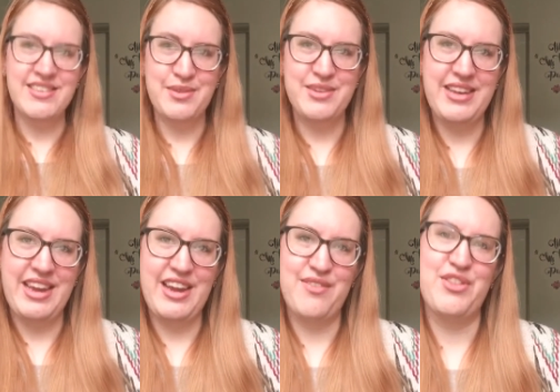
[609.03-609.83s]
As I was
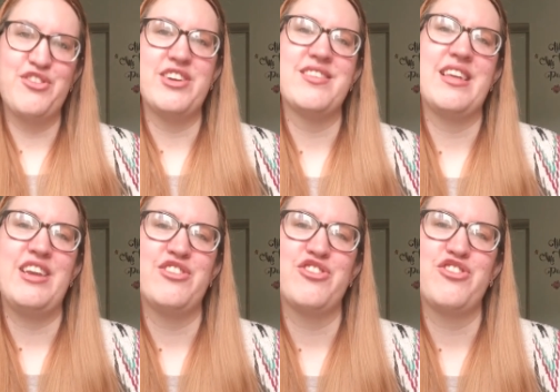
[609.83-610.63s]
taking off the dress that
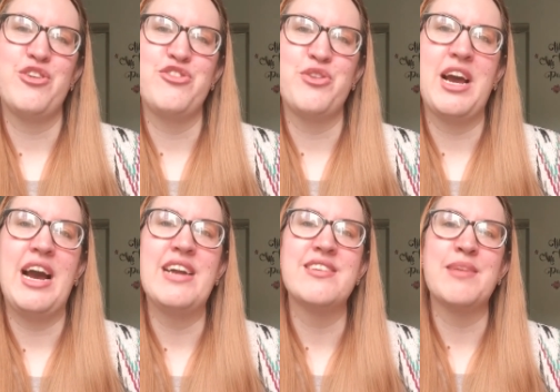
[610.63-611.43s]
I just showed you
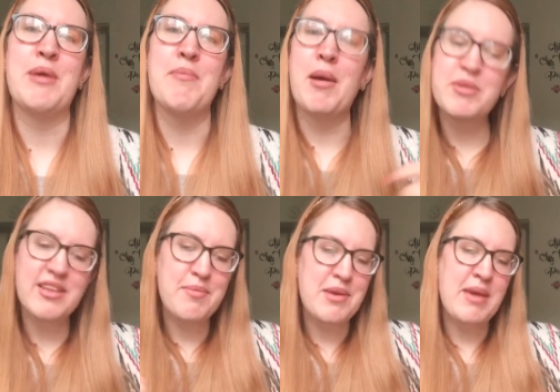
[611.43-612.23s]
guys, my mom was
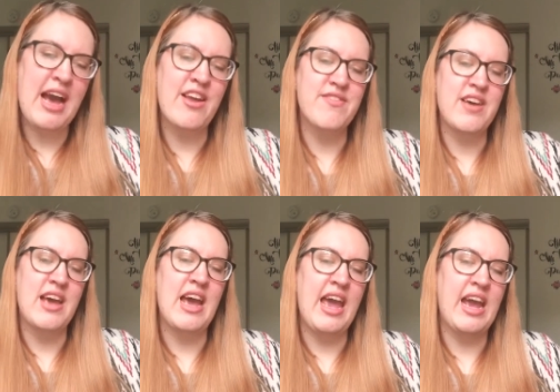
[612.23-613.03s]
helping me out of
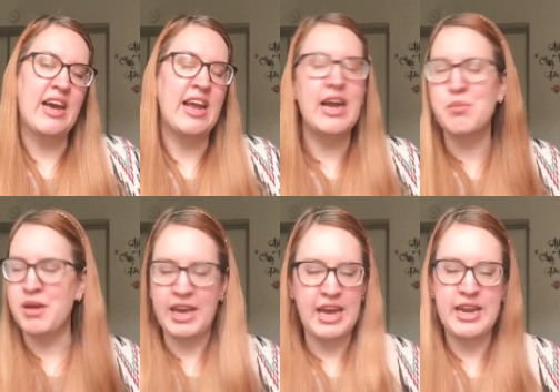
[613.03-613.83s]
it, and I'm
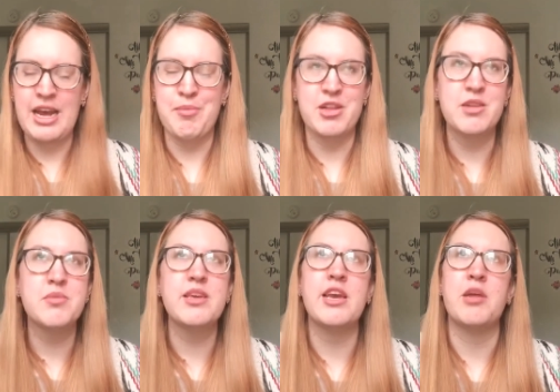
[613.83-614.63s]

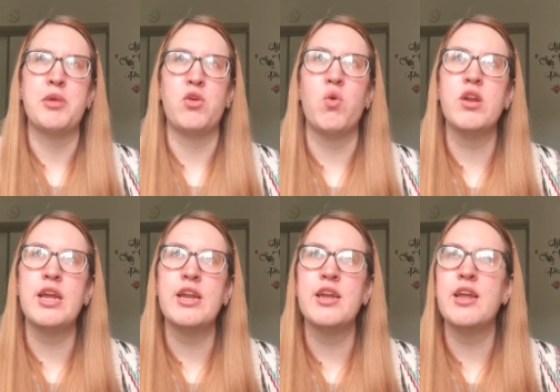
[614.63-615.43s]
clumsy and I'm
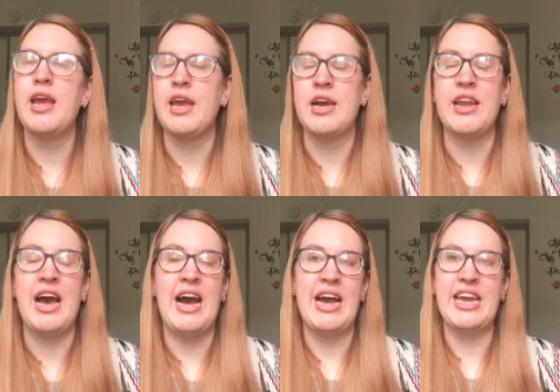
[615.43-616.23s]
uncoordinated, and
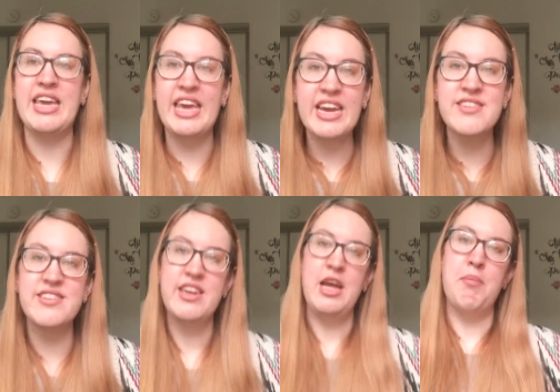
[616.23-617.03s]
I
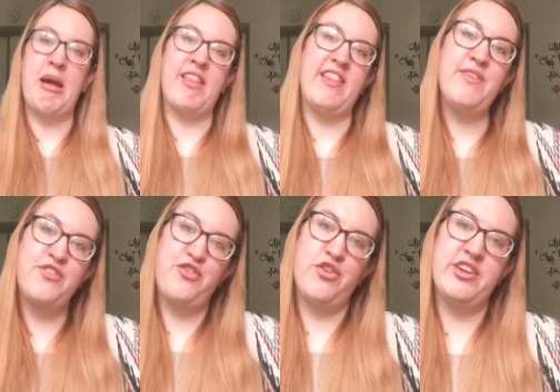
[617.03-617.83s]
kicked my
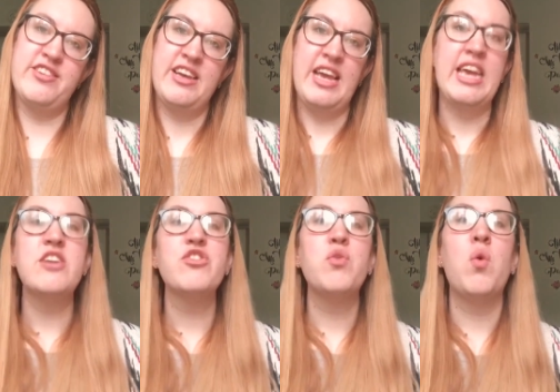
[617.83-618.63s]
left foot
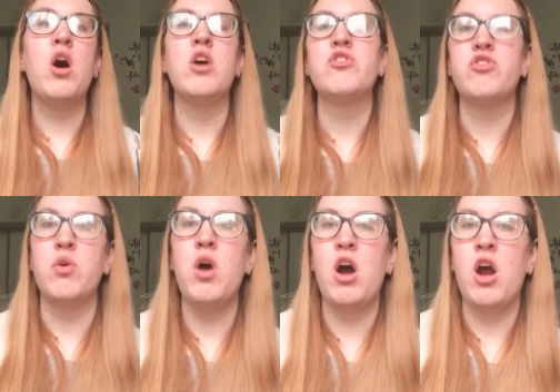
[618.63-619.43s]
into the wall
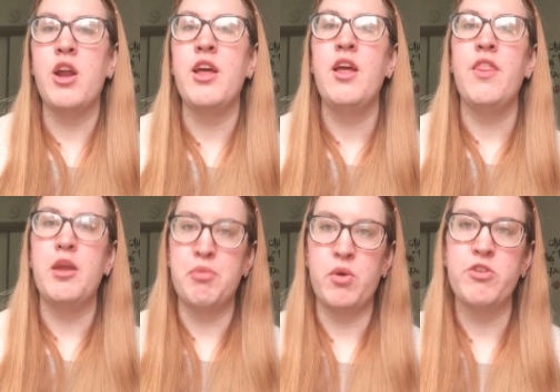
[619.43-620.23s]
so hard
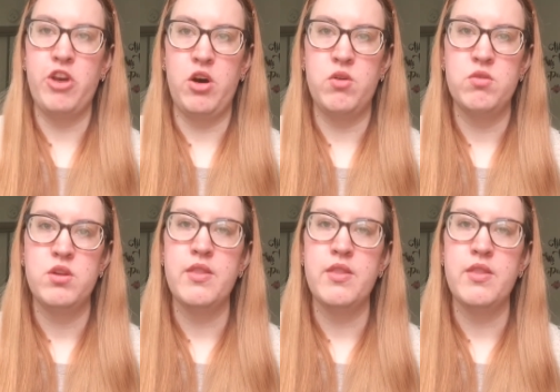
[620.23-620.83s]
that it broke a toe.